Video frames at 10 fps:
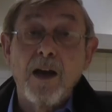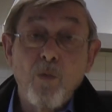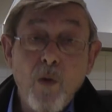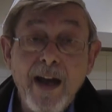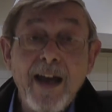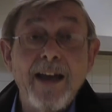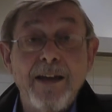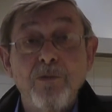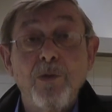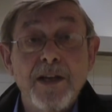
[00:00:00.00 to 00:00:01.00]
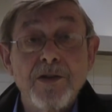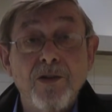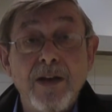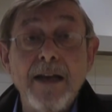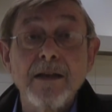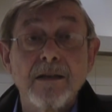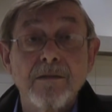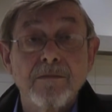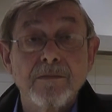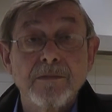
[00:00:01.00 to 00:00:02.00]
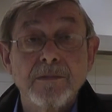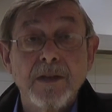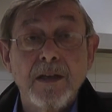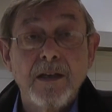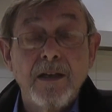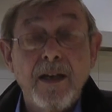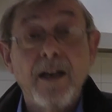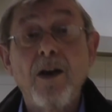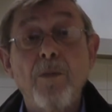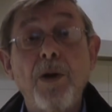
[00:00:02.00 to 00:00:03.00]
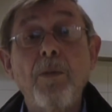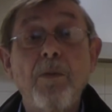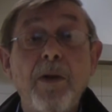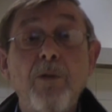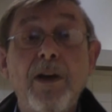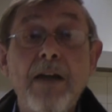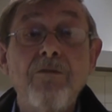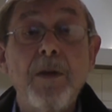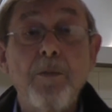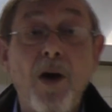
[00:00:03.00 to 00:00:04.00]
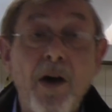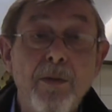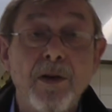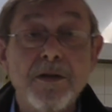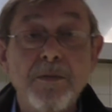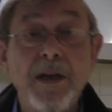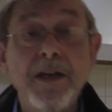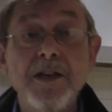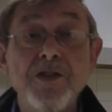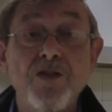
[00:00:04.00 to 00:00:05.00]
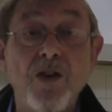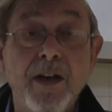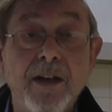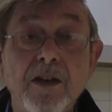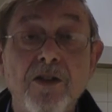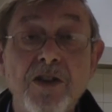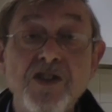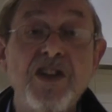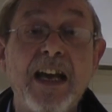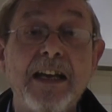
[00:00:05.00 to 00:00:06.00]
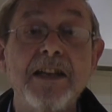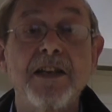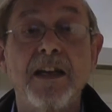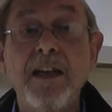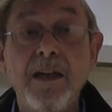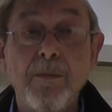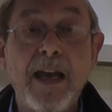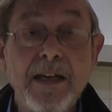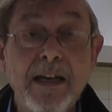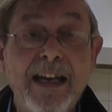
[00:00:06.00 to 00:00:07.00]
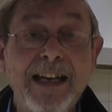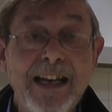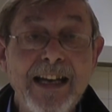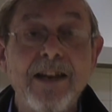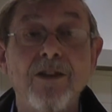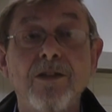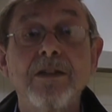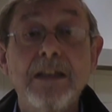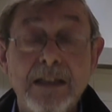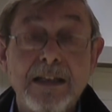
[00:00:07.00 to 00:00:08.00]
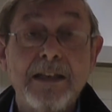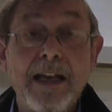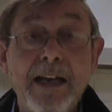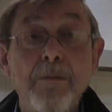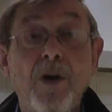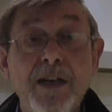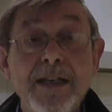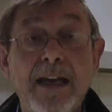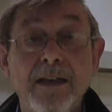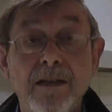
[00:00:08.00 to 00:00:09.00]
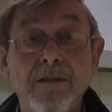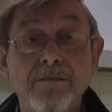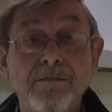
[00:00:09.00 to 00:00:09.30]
And where will it all end? You know, probably when every Bible has been destroyed and Christianity made illegal, then it might end.